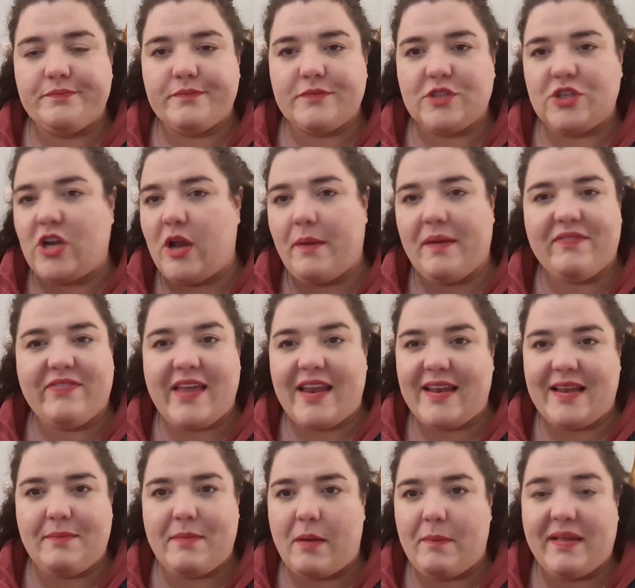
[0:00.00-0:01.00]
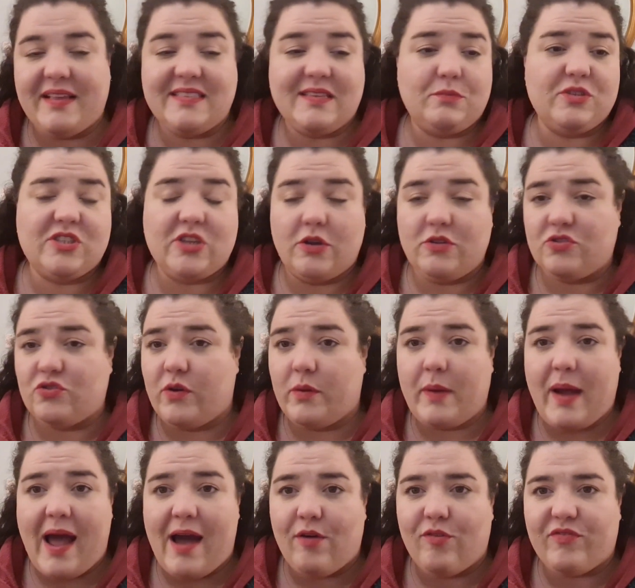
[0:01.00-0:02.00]
you know, if they'd email me and said, we're so sorry,
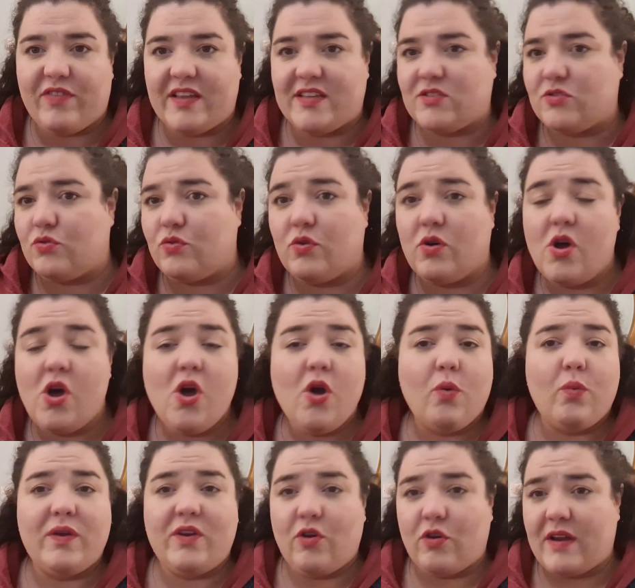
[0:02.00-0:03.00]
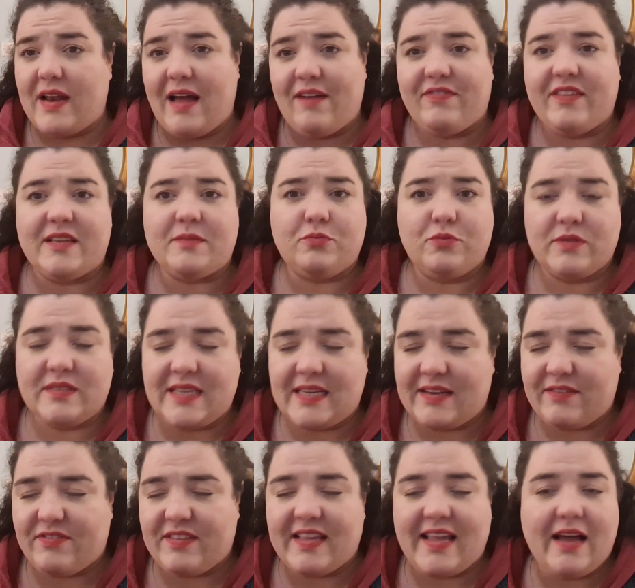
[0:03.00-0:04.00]
we're out of this, or we're not gonna have this, but we'll send
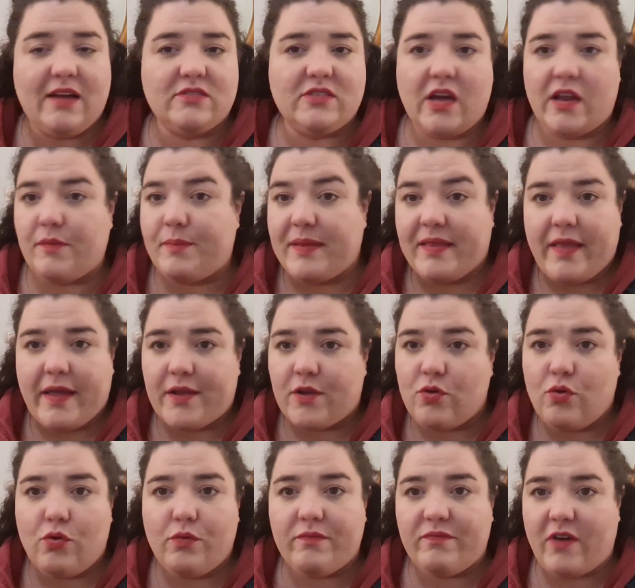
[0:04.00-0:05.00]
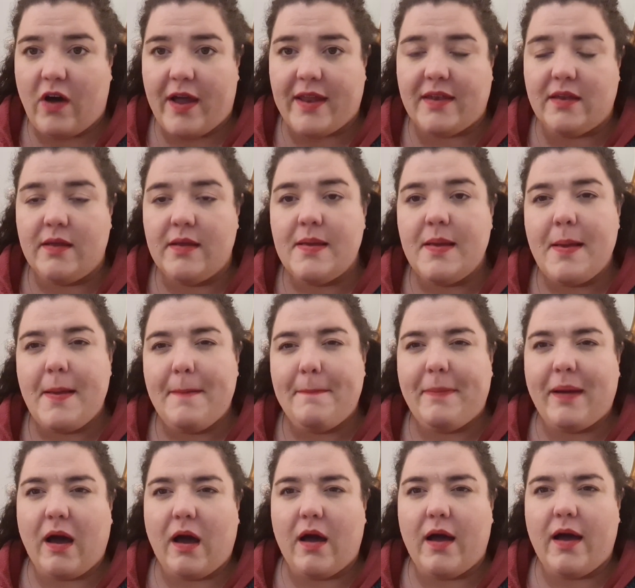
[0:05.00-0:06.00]
everything else, I'd have been like, cool, fine.
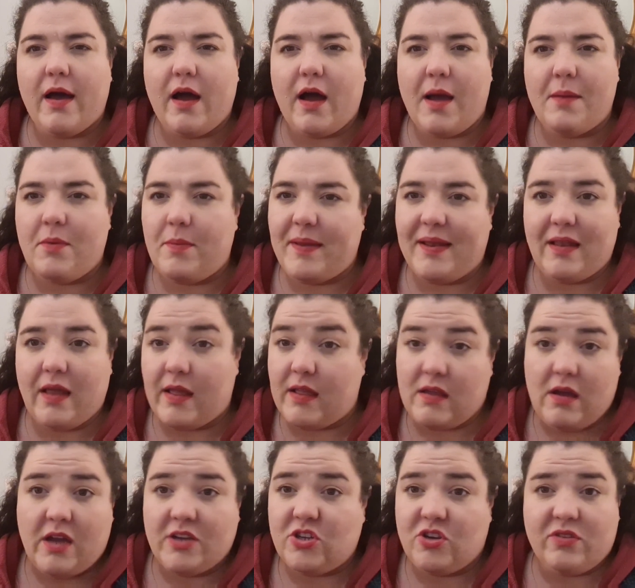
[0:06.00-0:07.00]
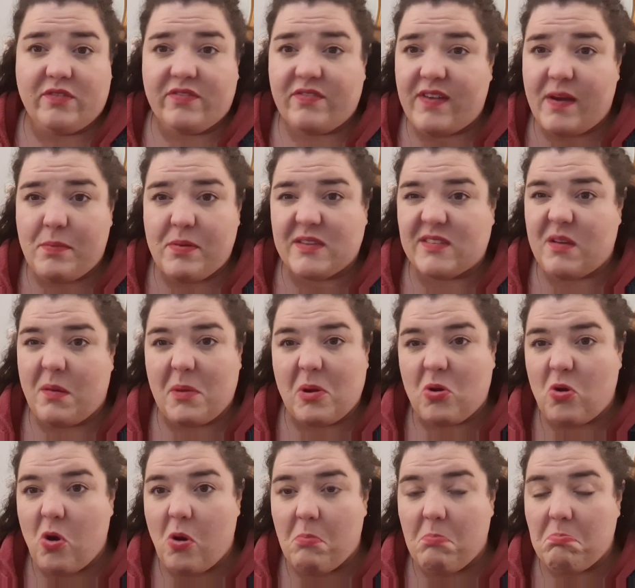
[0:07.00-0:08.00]
But I'm a bit like, I don't know if the fabric's coming
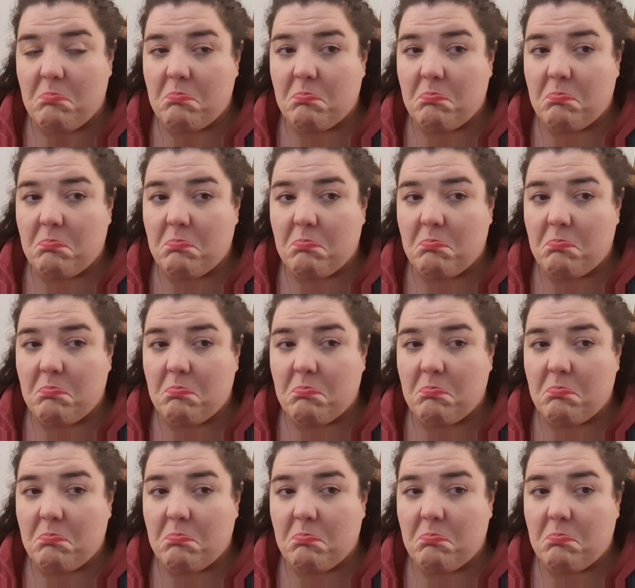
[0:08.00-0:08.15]
or not.